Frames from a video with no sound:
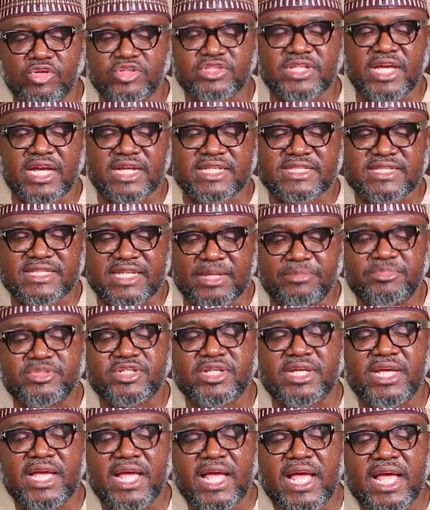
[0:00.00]
must
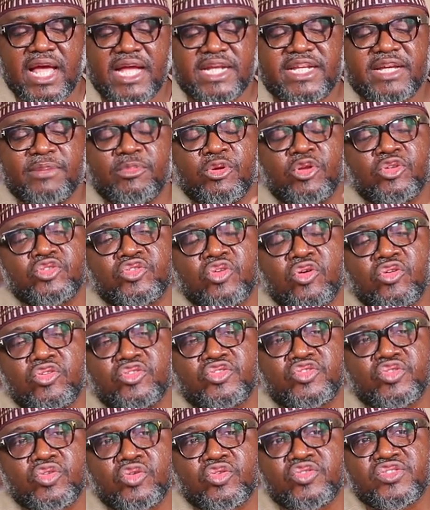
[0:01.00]
accept, and they must
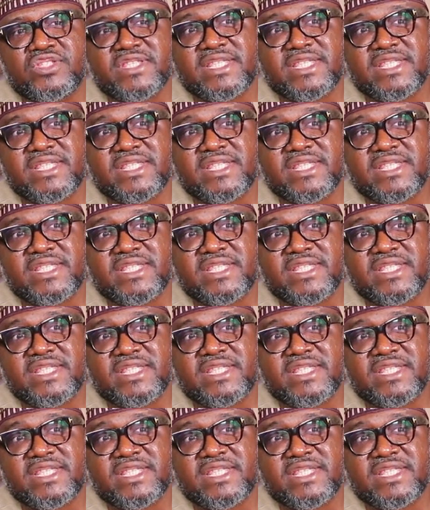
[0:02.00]
also